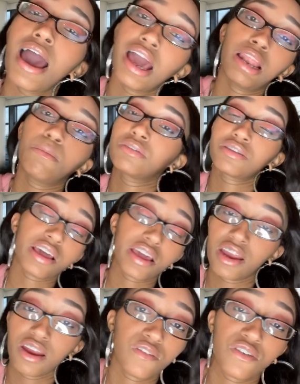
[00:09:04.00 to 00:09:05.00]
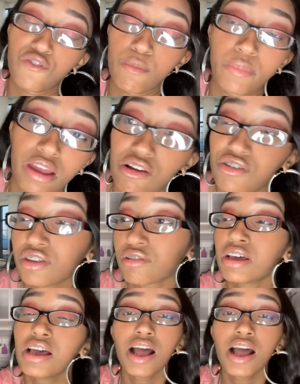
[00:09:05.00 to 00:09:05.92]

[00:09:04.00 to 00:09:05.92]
and I'm gonna take care of it from there. So